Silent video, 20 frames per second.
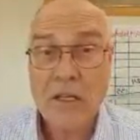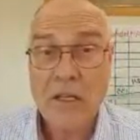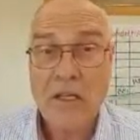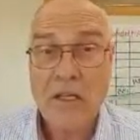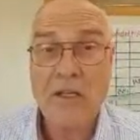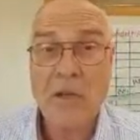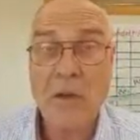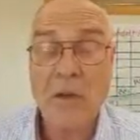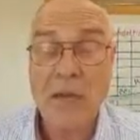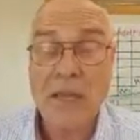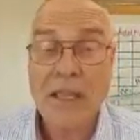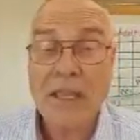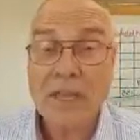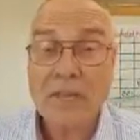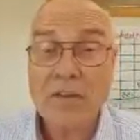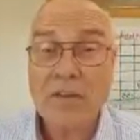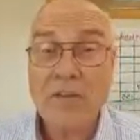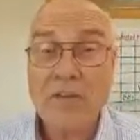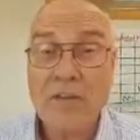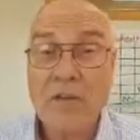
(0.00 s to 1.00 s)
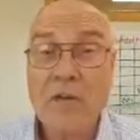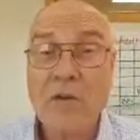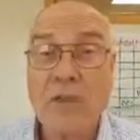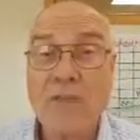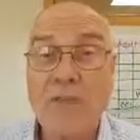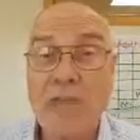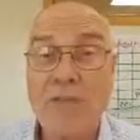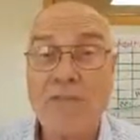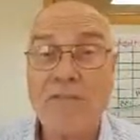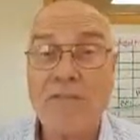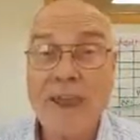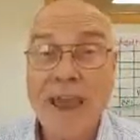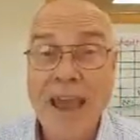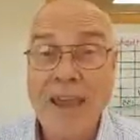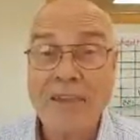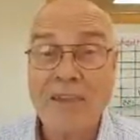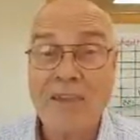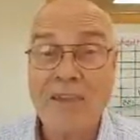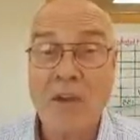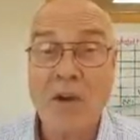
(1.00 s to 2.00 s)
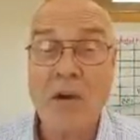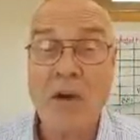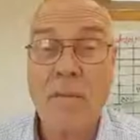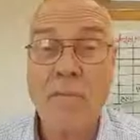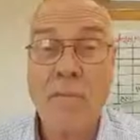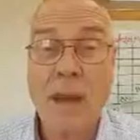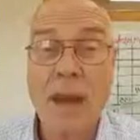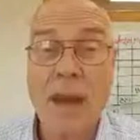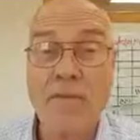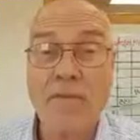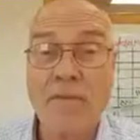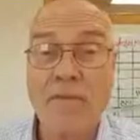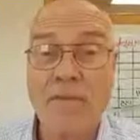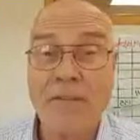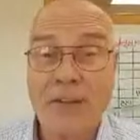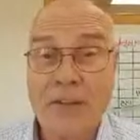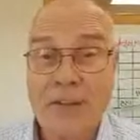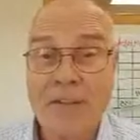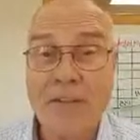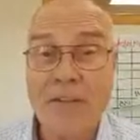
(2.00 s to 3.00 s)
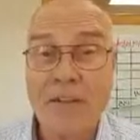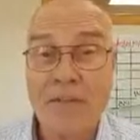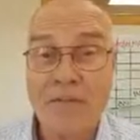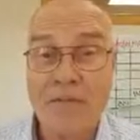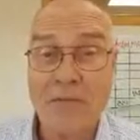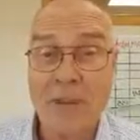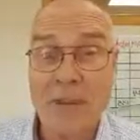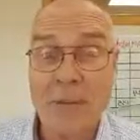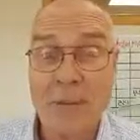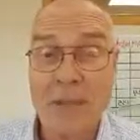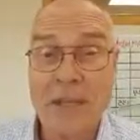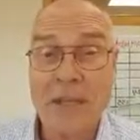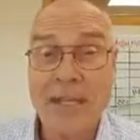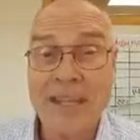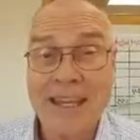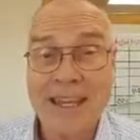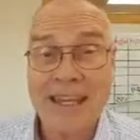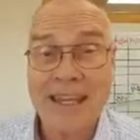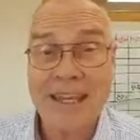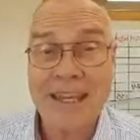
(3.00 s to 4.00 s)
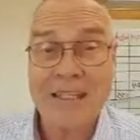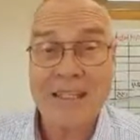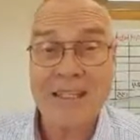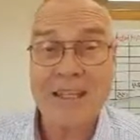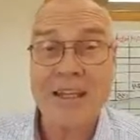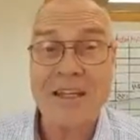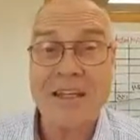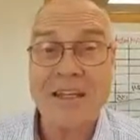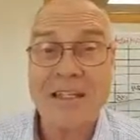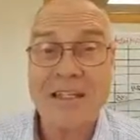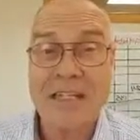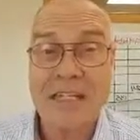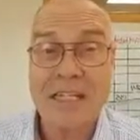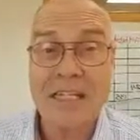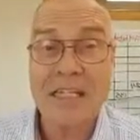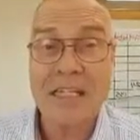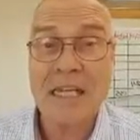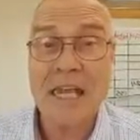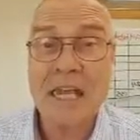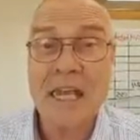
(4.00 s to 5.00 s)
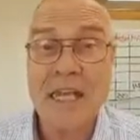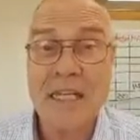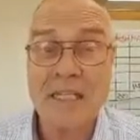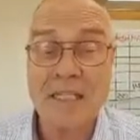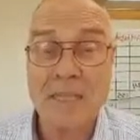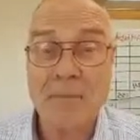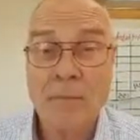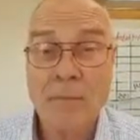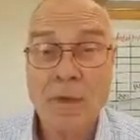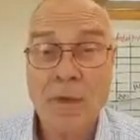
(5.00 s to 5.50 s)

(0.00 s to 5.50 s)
So here's a few key facts, though, about fixing and flipping and getting this done in 60 days.